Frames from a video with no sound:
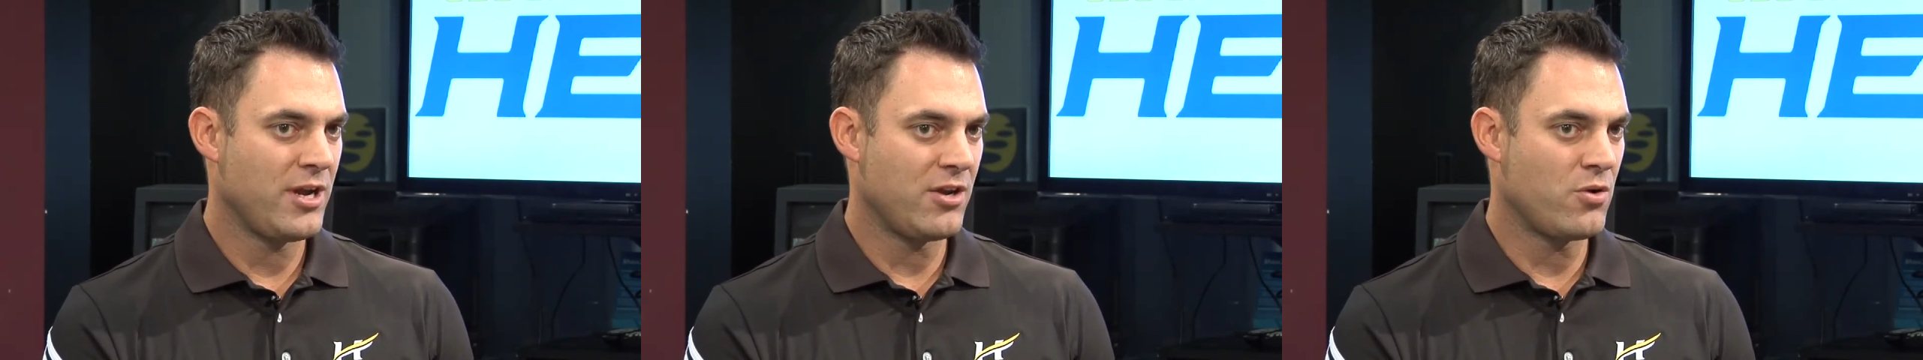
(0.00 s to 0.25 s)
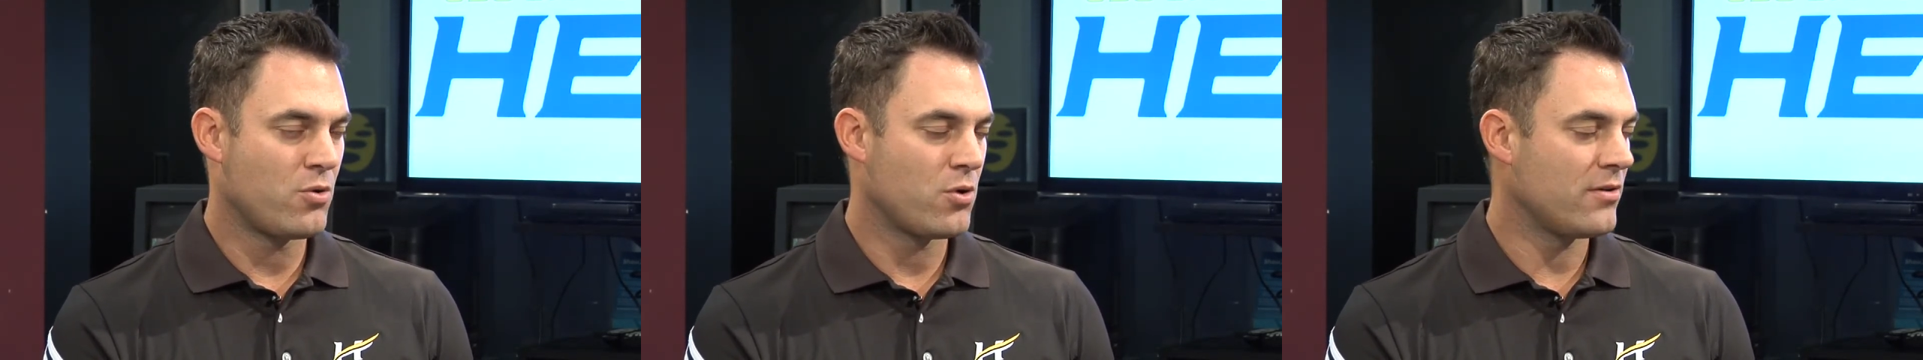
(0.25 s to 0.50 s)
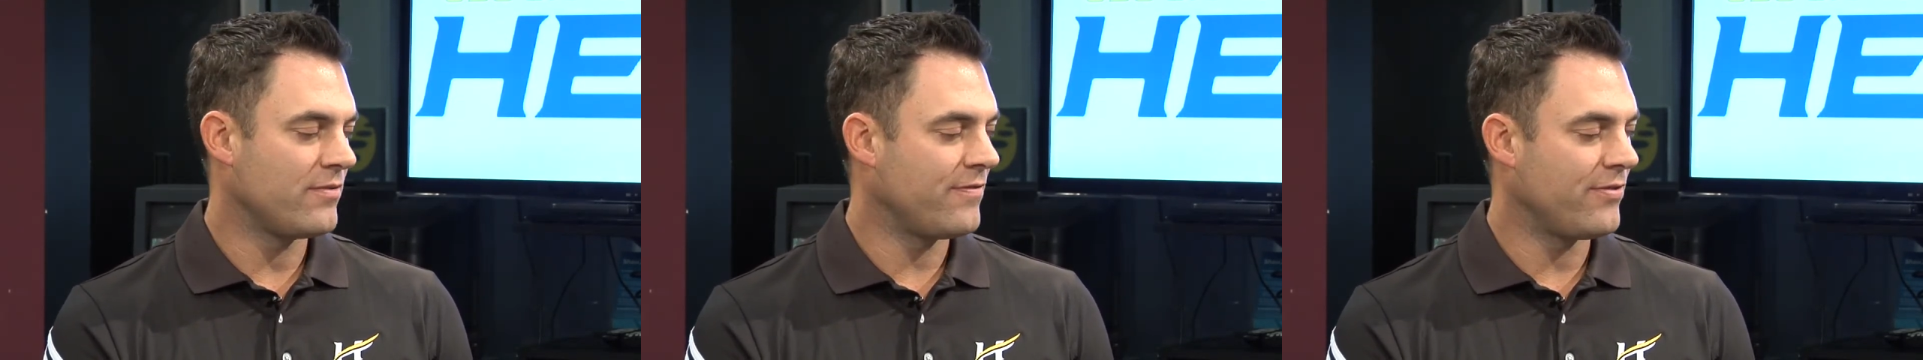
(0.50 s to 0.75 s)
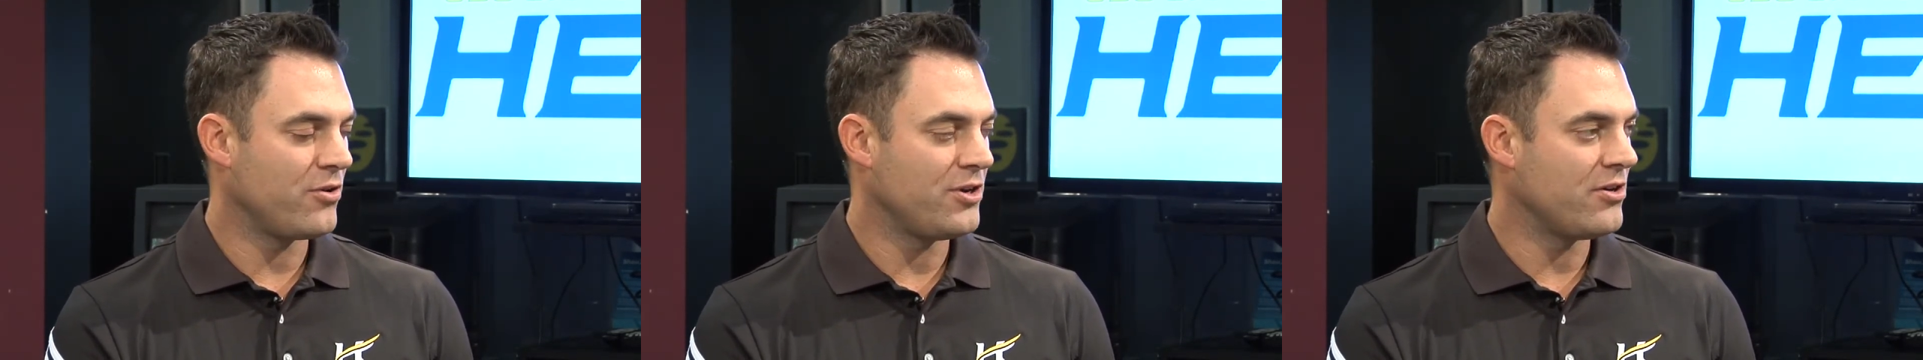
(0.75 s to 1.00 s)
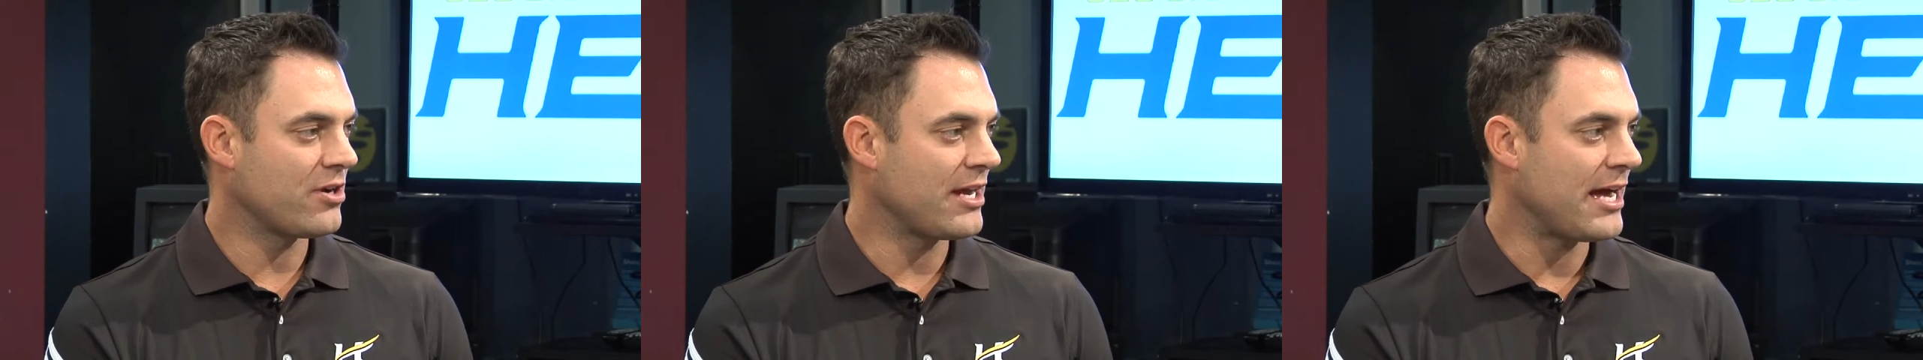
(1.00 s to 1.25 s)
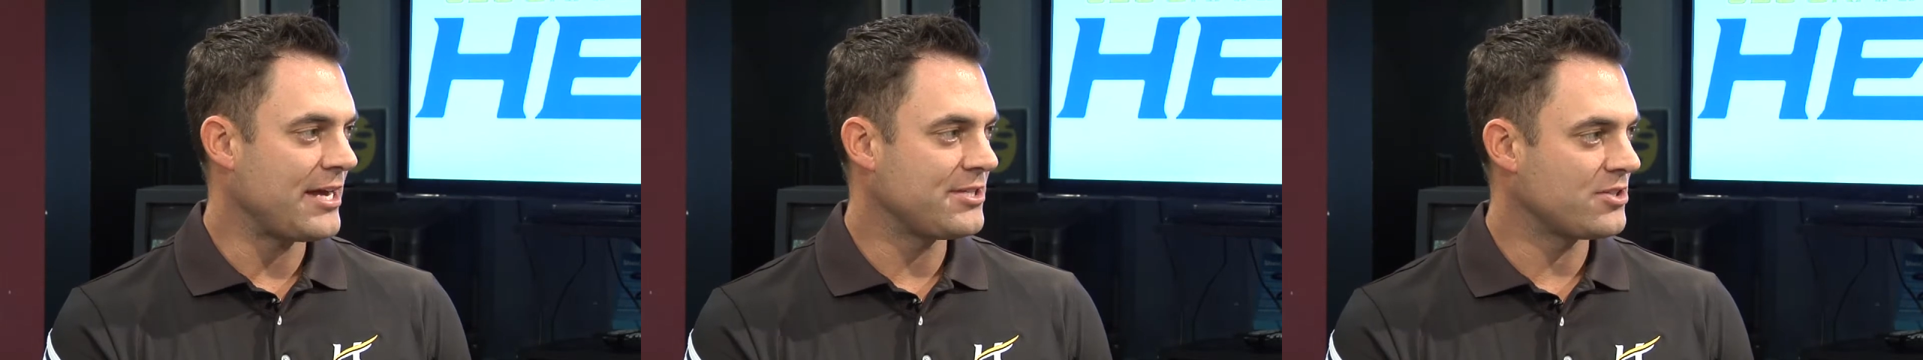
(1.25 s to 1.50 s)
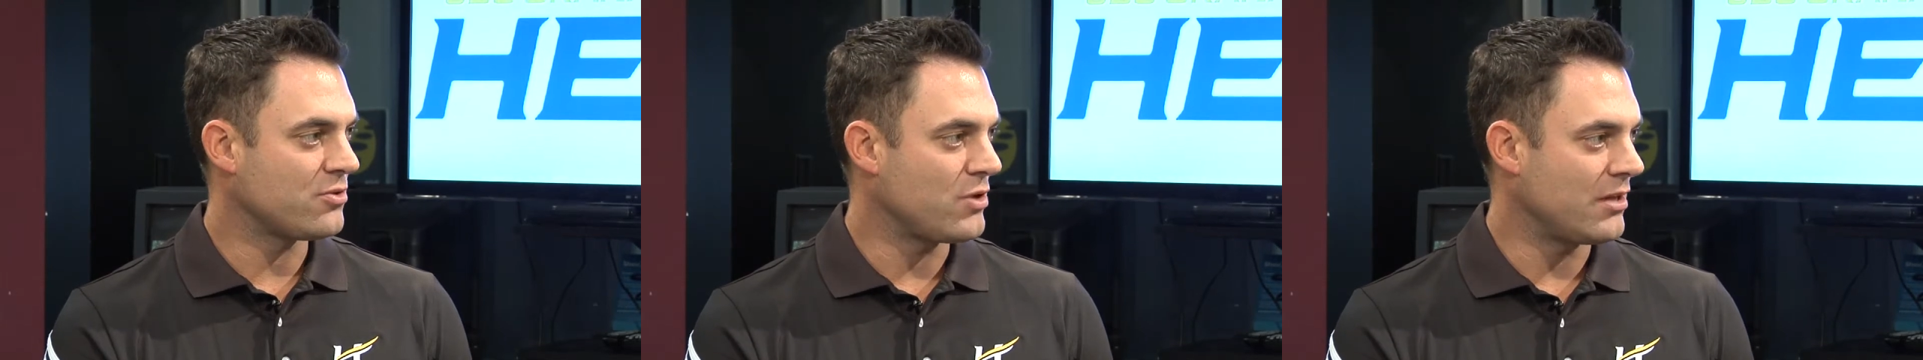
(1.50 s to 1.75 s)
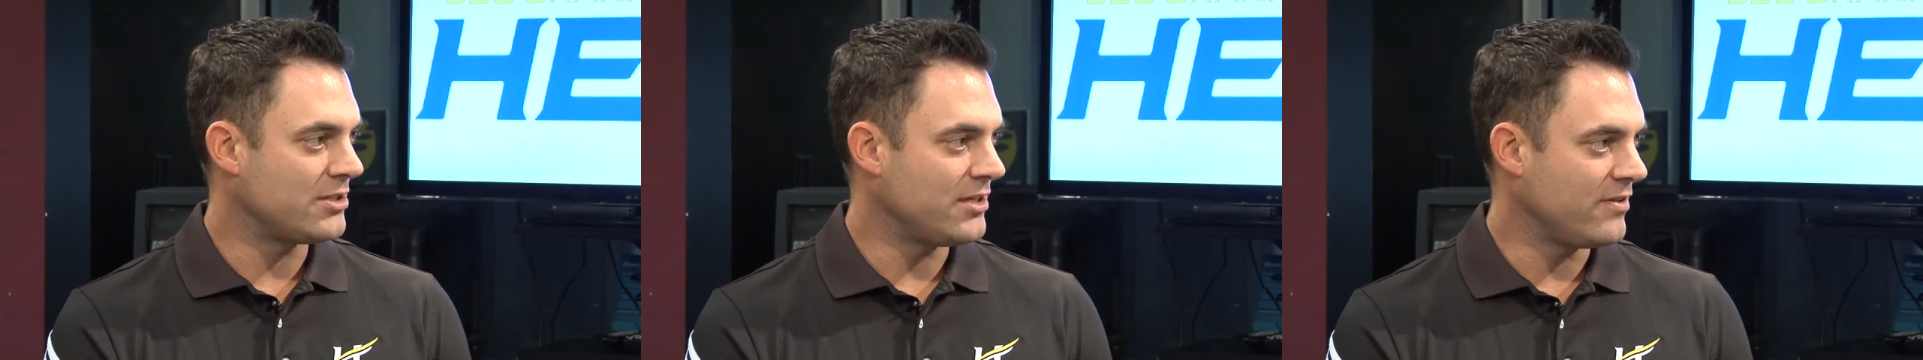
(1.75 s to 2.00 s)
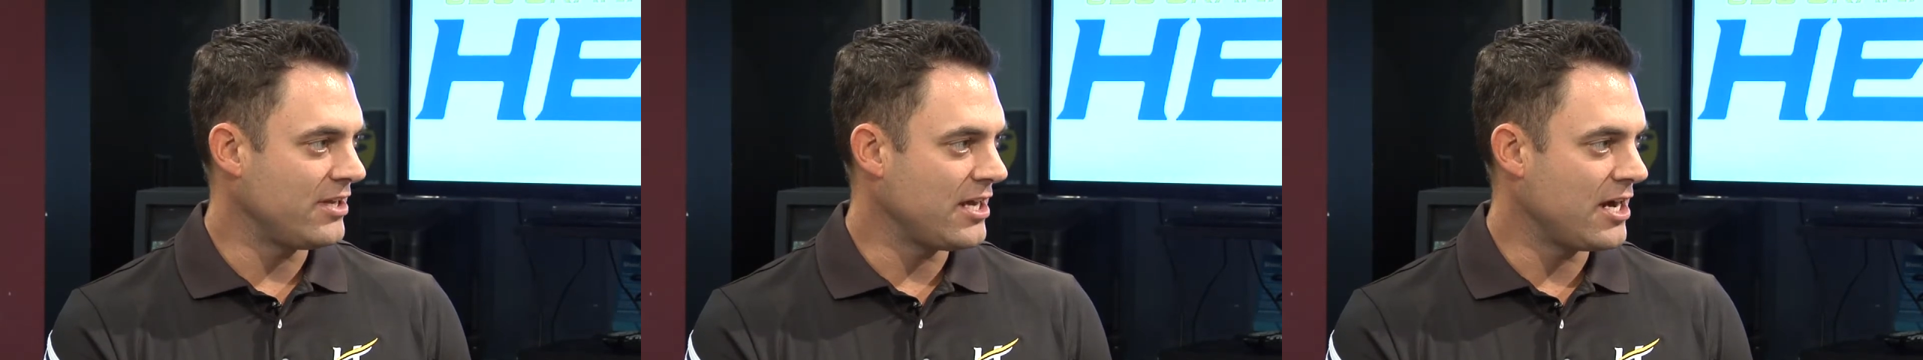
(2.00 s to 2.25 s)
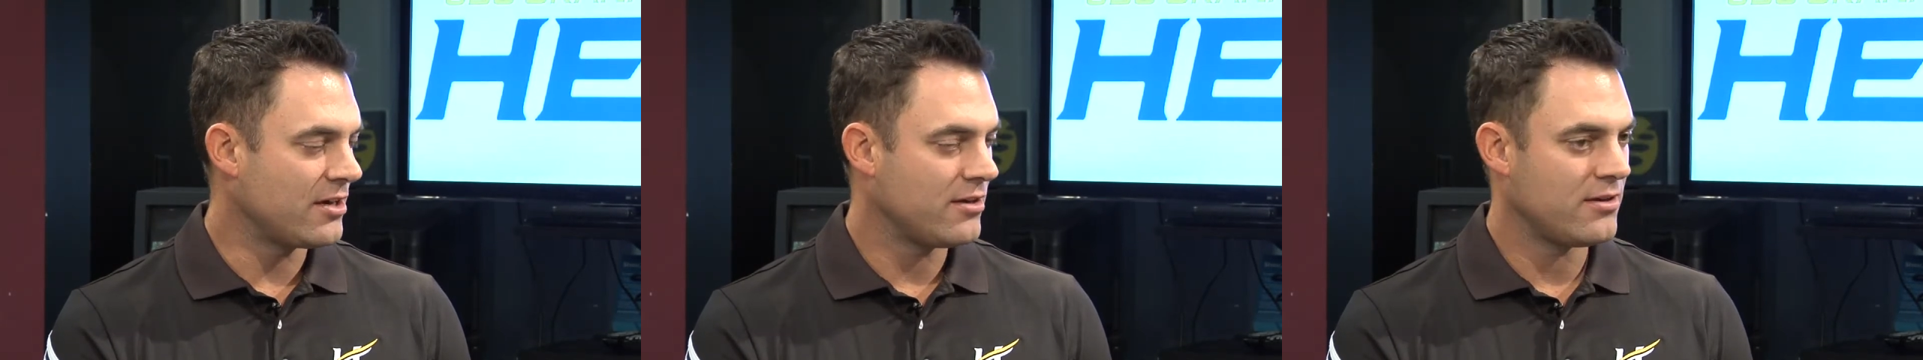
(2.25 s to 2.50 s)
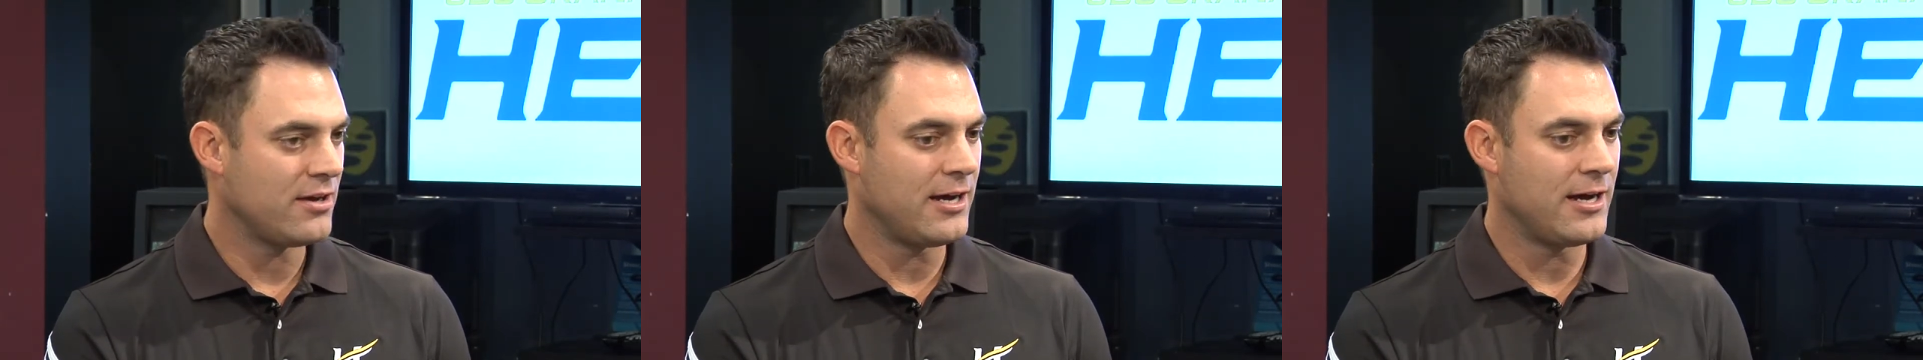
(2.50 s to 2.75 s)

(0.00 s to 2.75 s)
core of third-year guys, so relatively young,